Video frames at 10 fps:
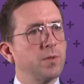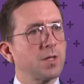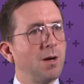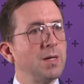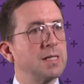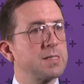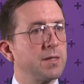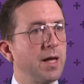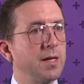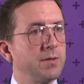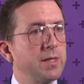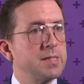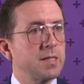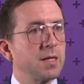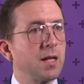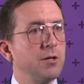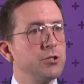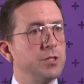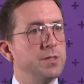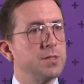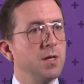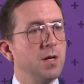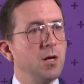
coming to that these conclusions